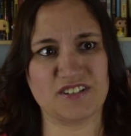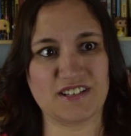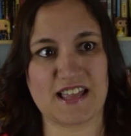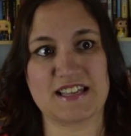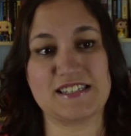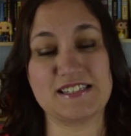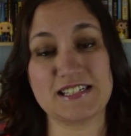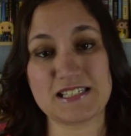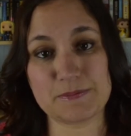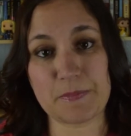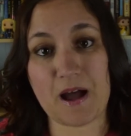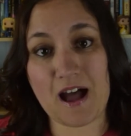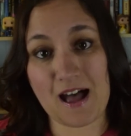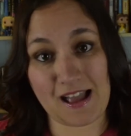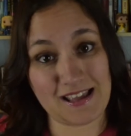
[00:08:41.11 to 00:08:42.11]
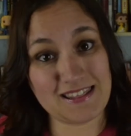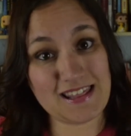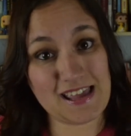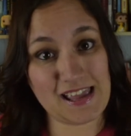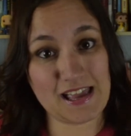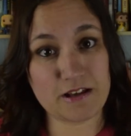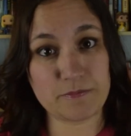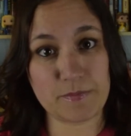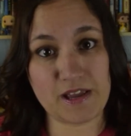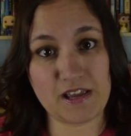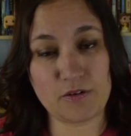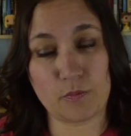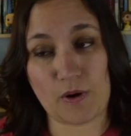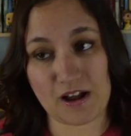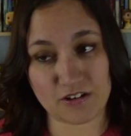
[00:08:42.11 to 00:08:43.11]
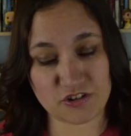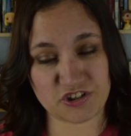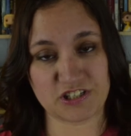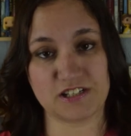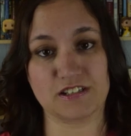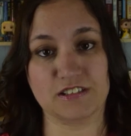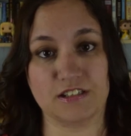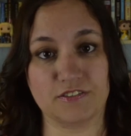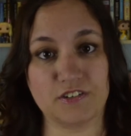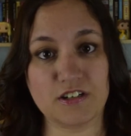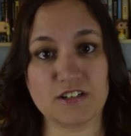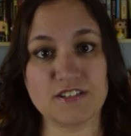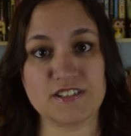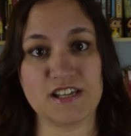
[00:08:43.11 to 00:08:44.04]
like, sits behind the handmaid while she delivers.